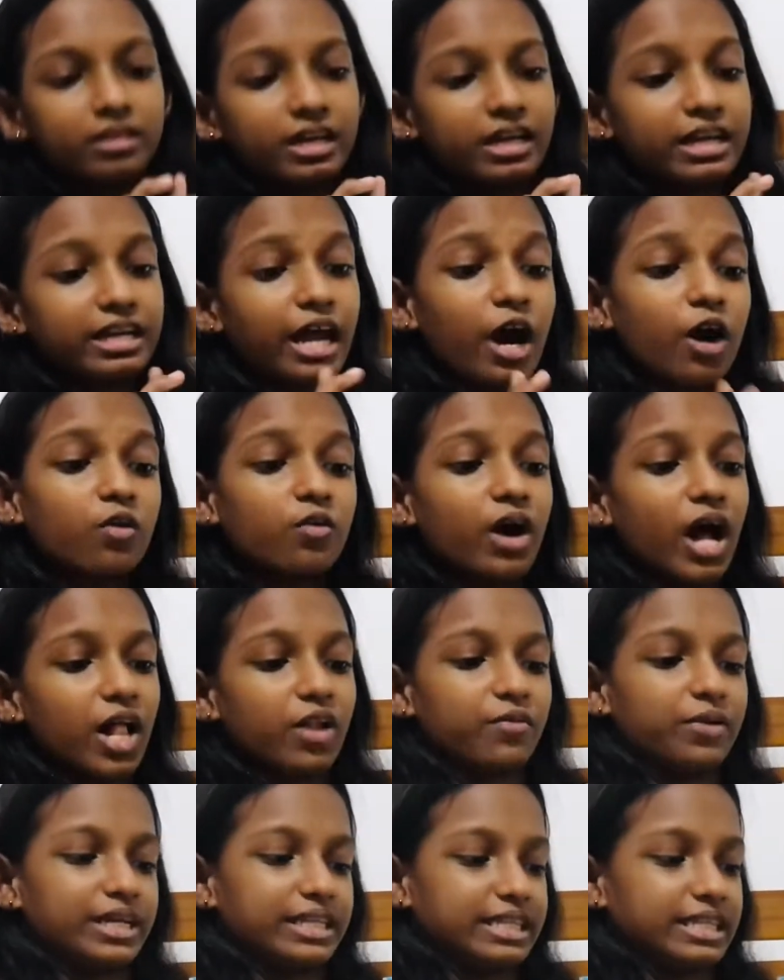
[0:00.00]
Now,
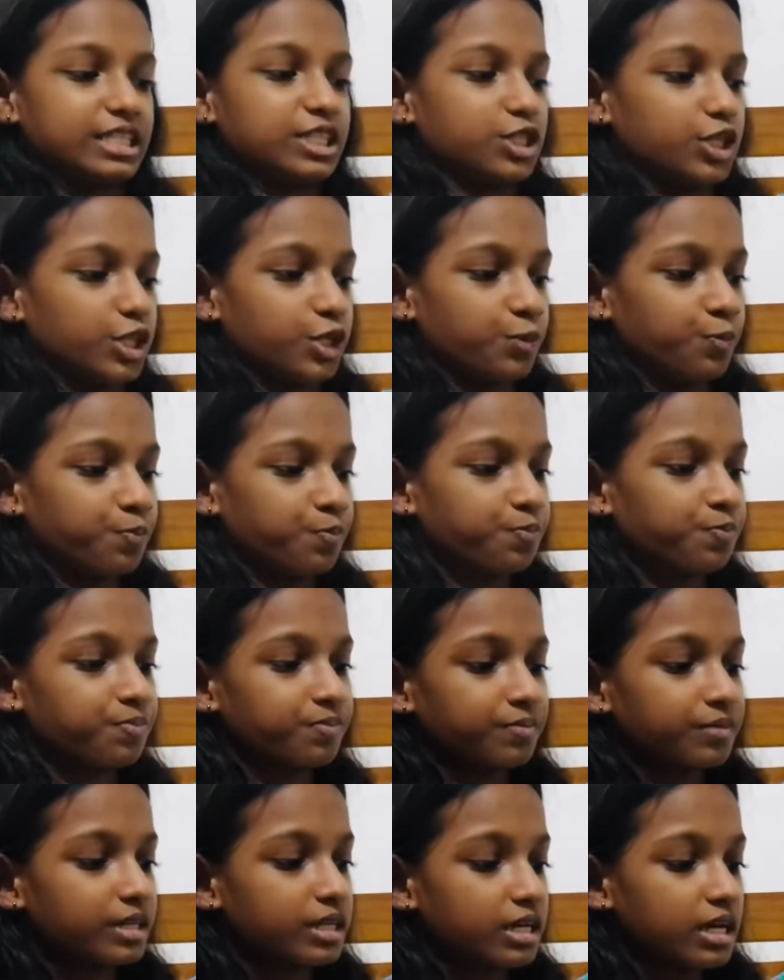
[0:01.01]
I'll read this to you.
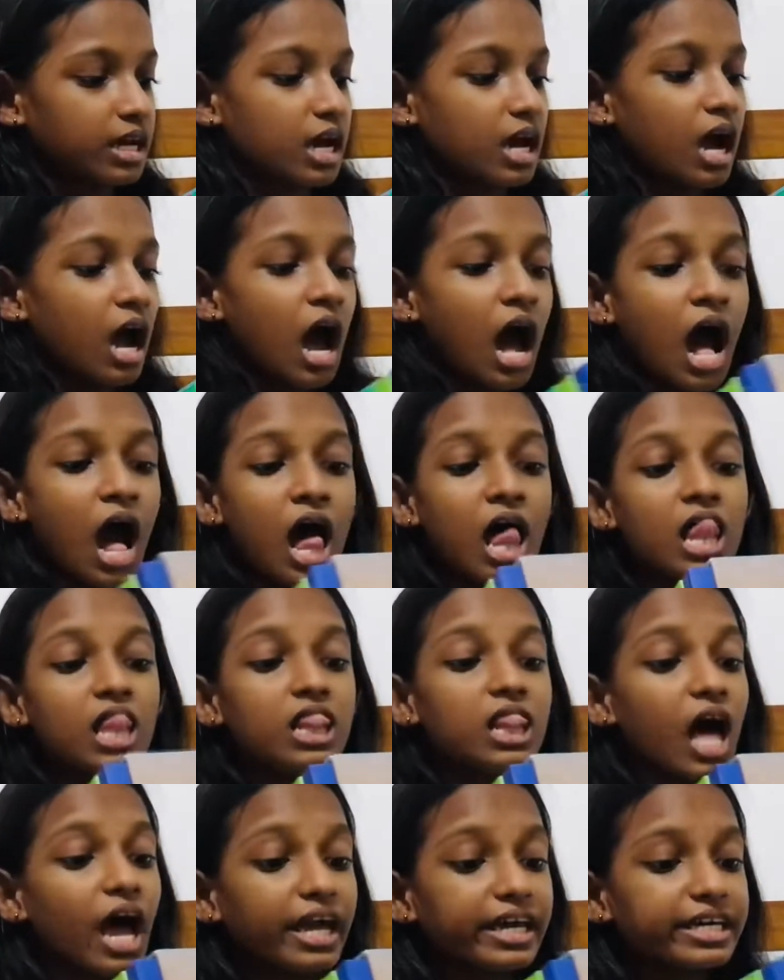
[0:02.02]

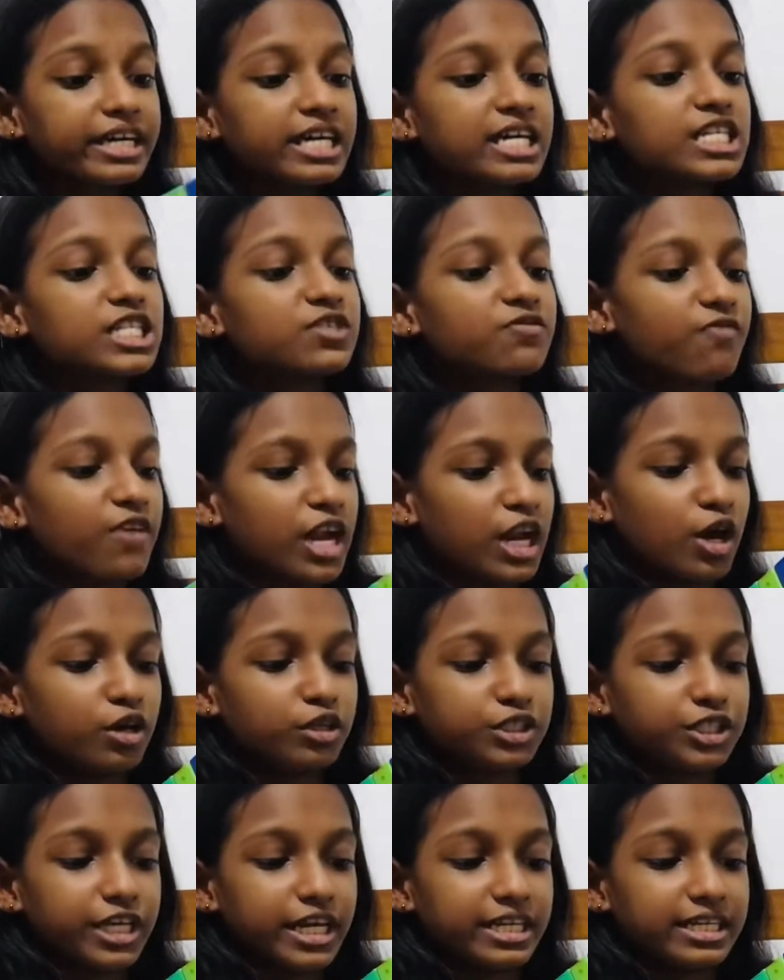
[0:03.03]
Like his fellow
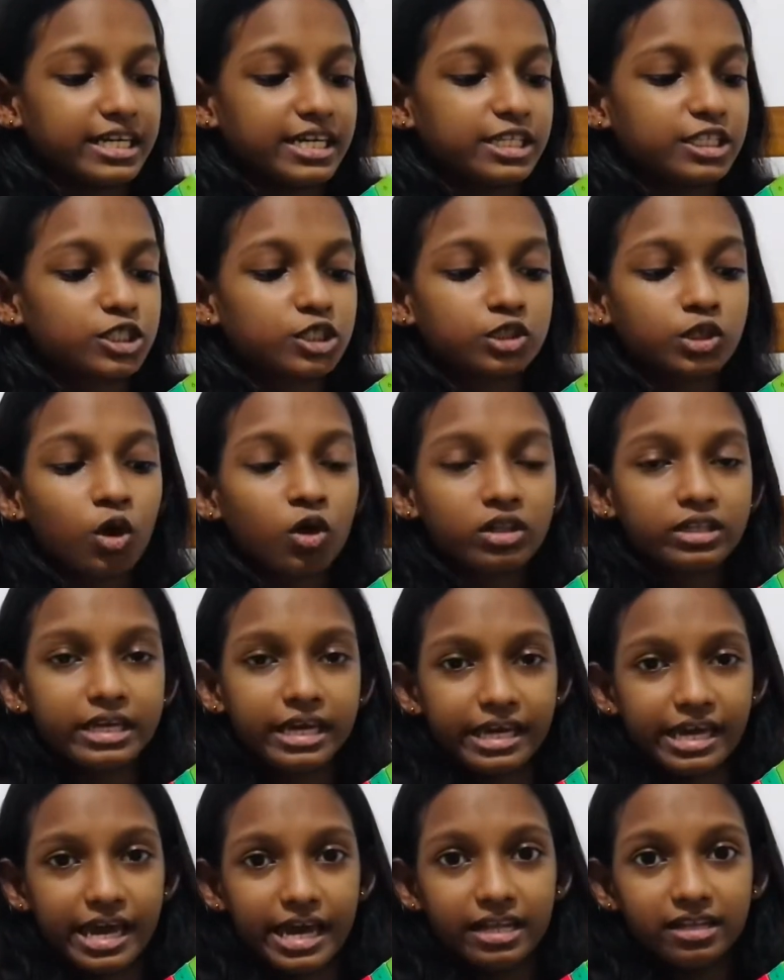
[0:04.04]
genius
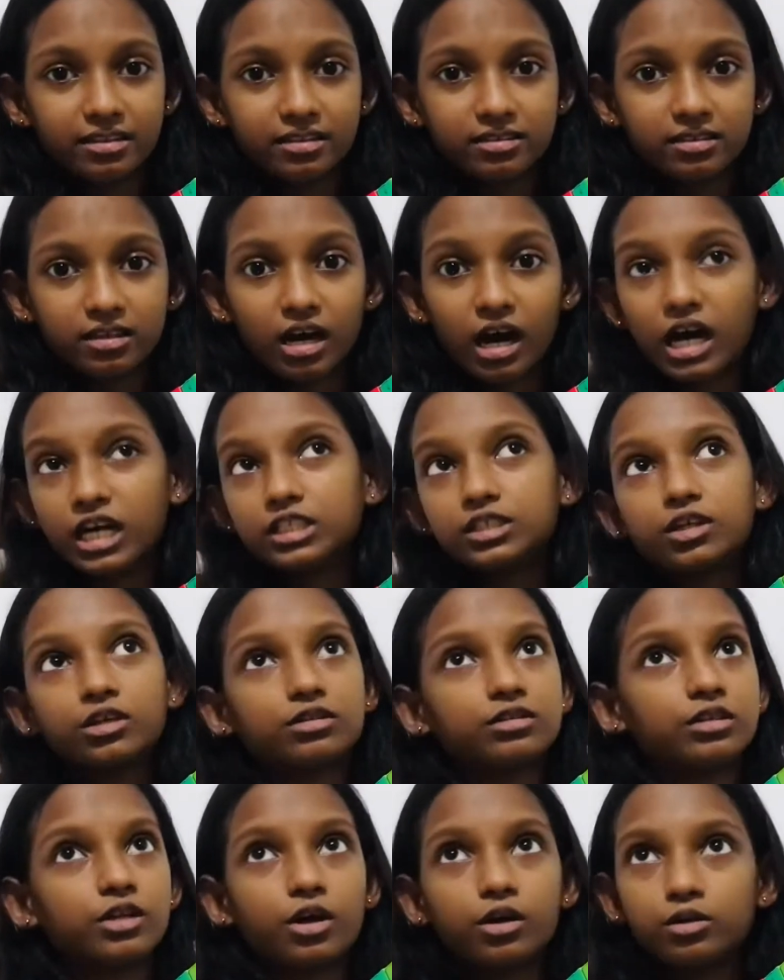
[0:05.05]
Tolkien, I
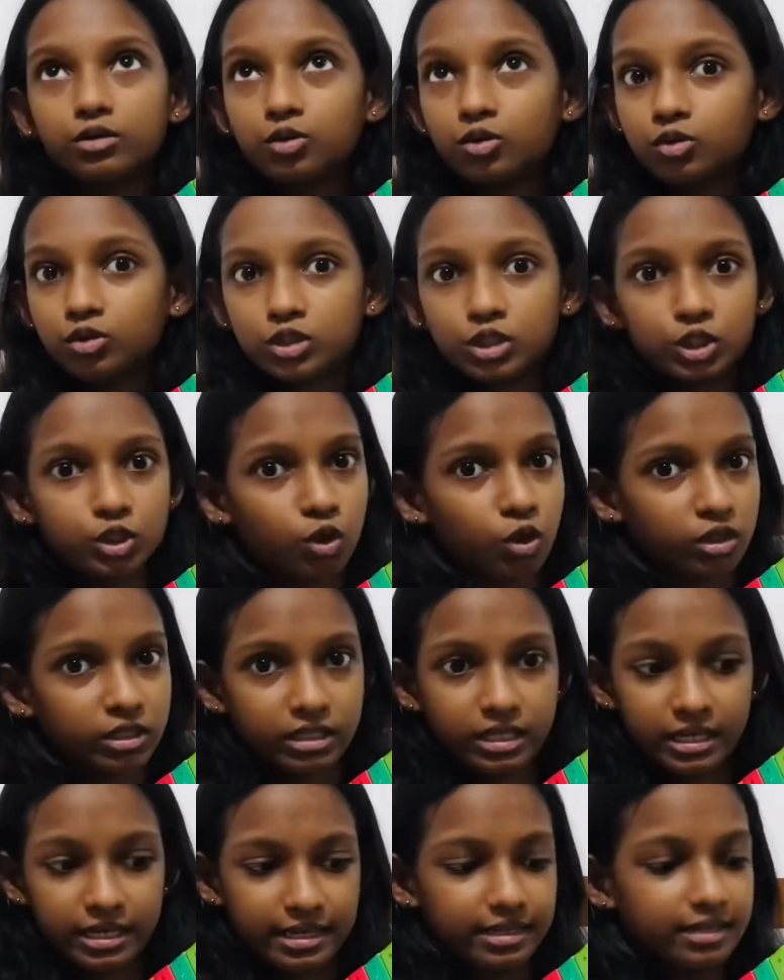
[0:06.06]
don't know who's
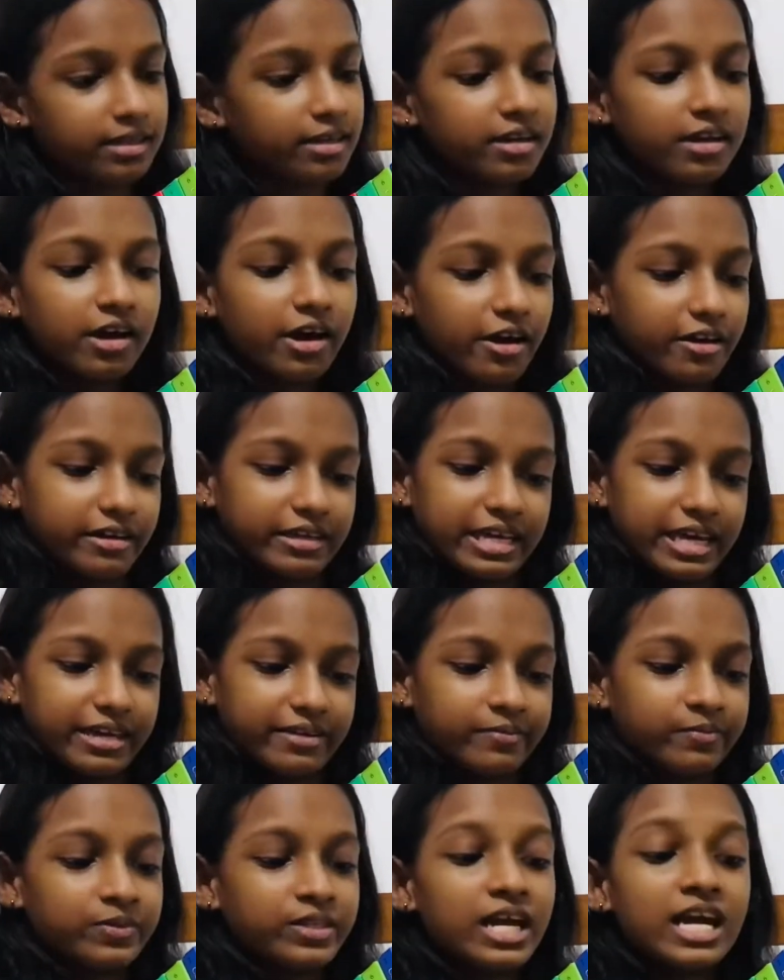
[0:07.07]
Tolkien. Okay.